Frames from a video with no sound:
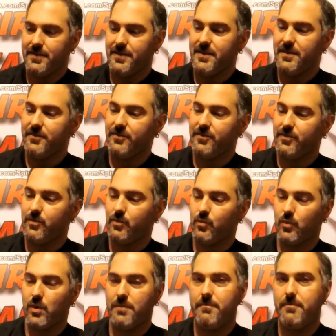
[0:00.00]
This
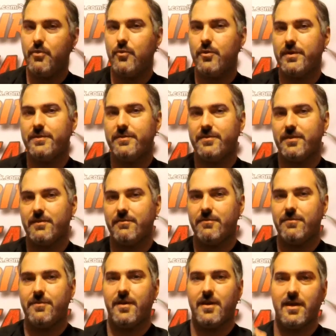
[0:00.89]

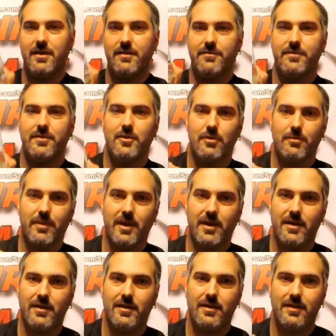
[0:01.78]
1.75 liter
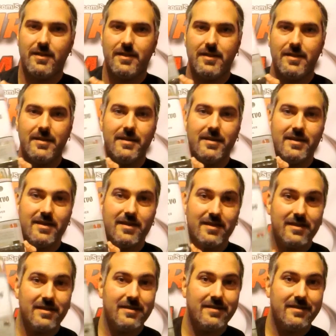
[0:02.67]
bottle,
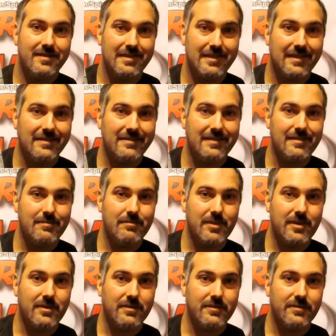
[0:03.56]
19
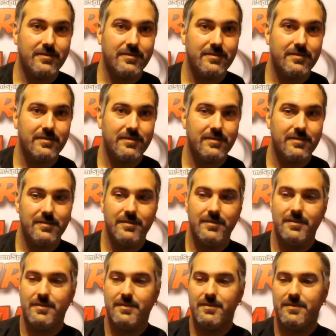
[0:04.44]
bucks.
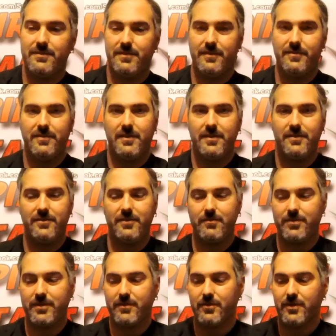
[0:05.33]
I'll tell you
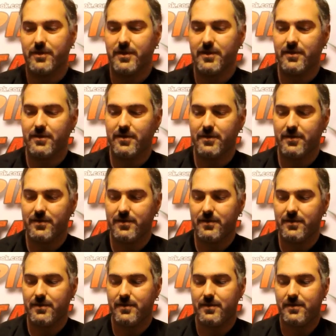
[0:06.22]
something right there.
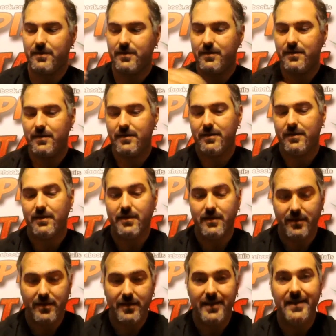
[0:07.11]

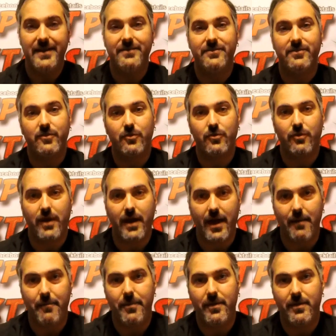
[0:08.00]
It's
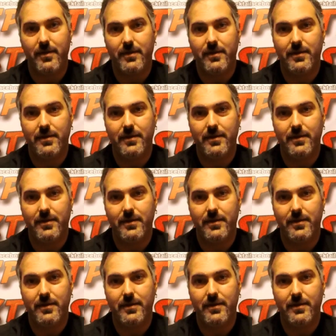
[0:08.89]
crap.